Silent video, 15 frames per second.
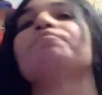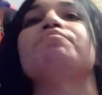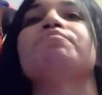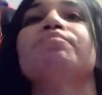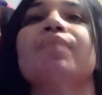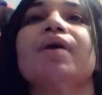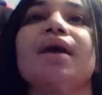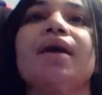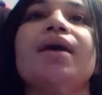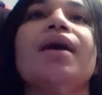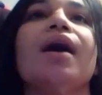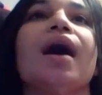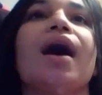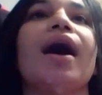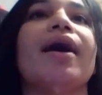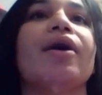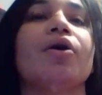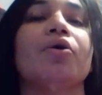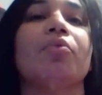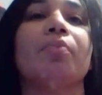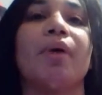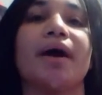Me, I
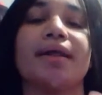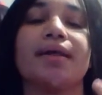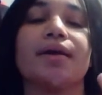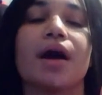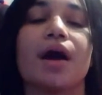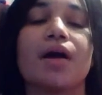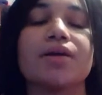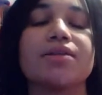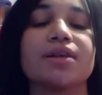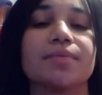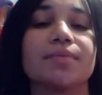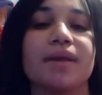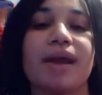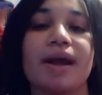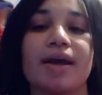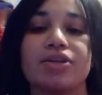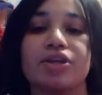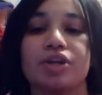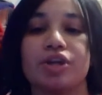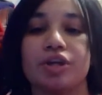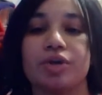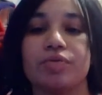go by the concept, the
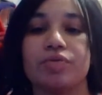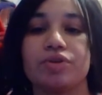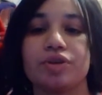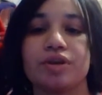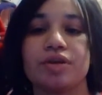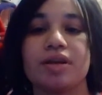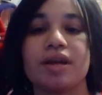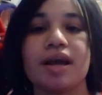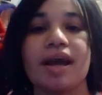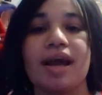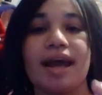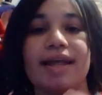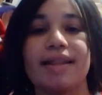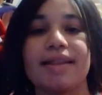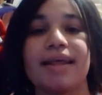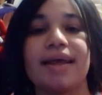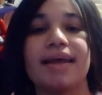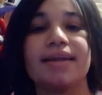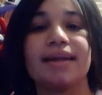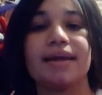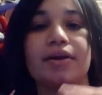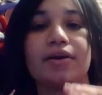execution, and
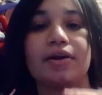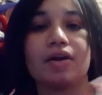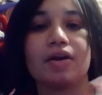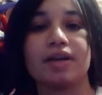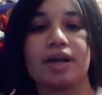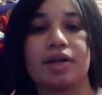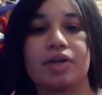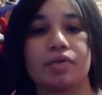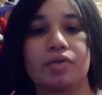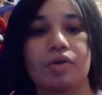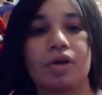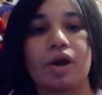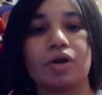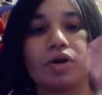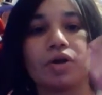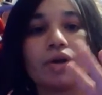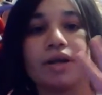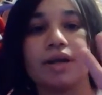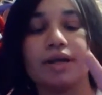then later on down the road, I'll look